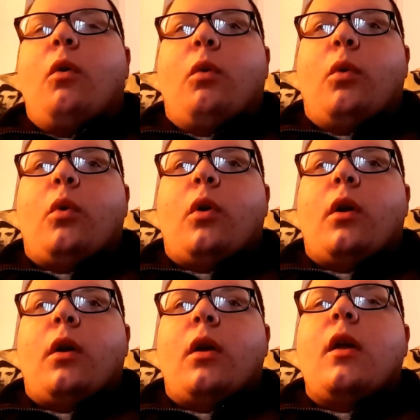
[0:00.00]

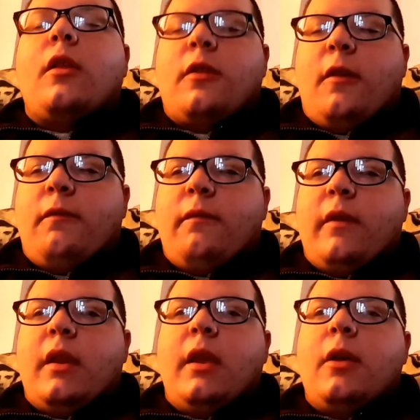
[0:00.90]
or the
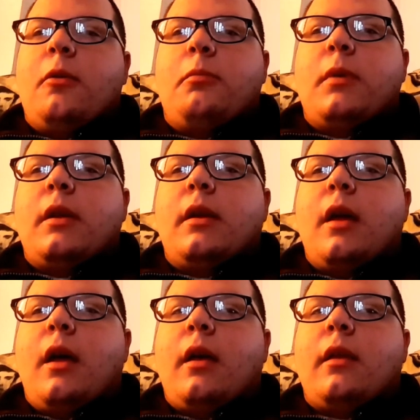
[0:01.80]
video been
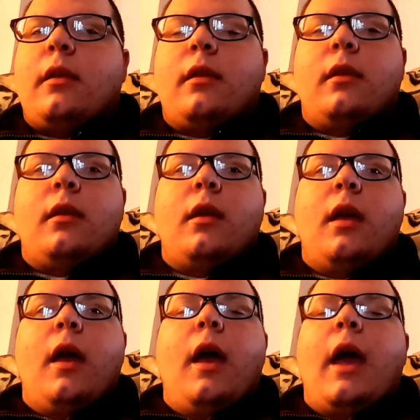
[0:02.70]
cut,
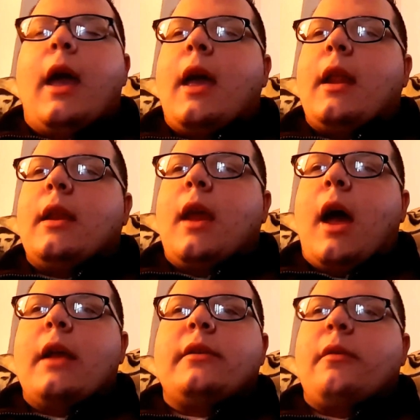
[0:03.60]
and
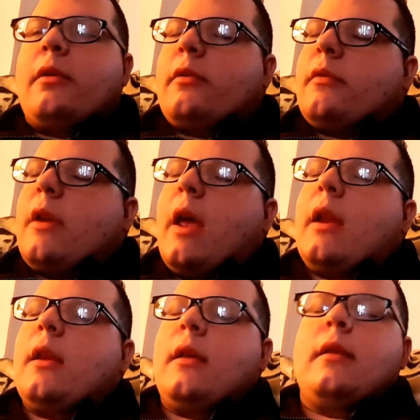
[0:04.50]
I don't
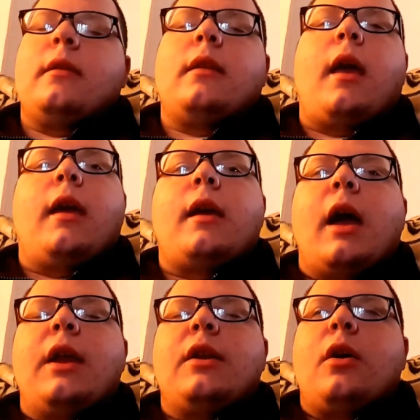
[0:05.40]
understand it. Like,
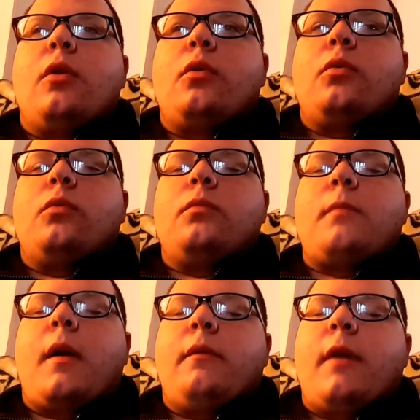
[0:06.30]
I know
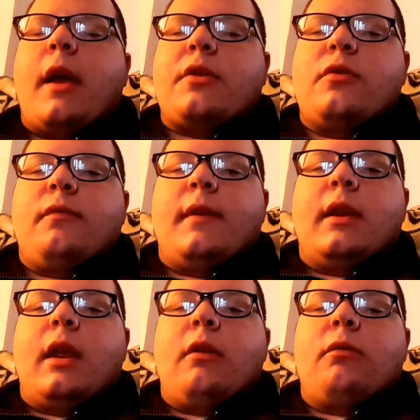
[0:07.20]
my reaction
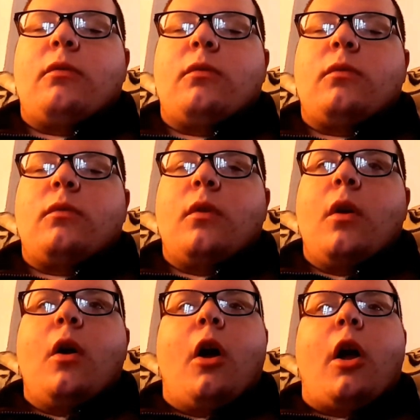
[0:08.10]
videos
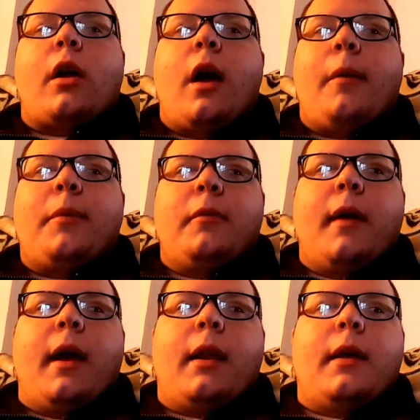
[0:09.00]
are
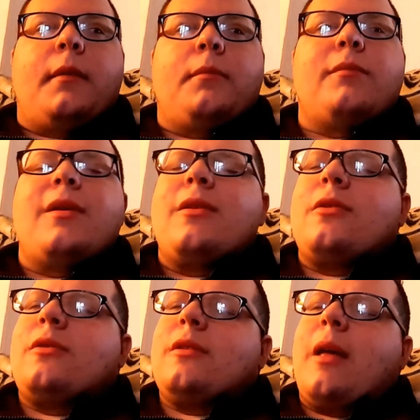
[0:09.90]
copyrighted,
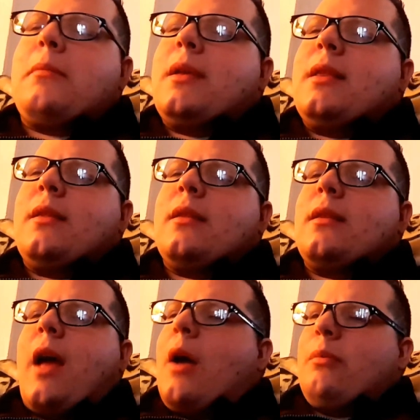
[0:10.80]
so that
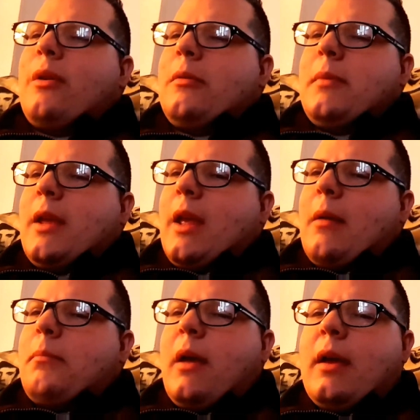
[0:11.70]
means I want to be
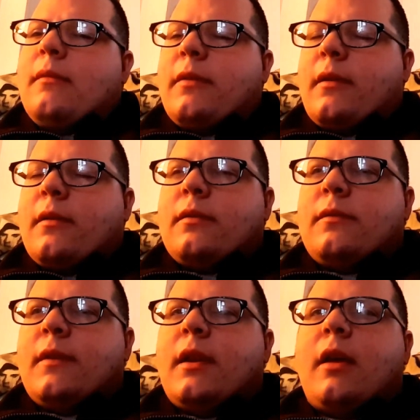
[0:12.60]
getting paid for those
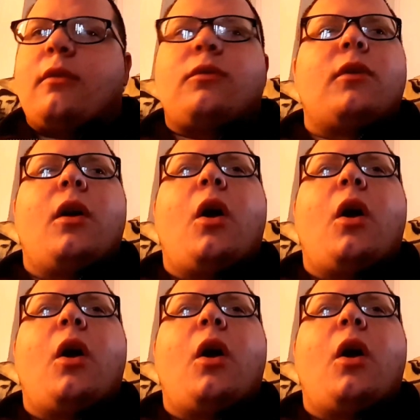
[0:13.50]
videos,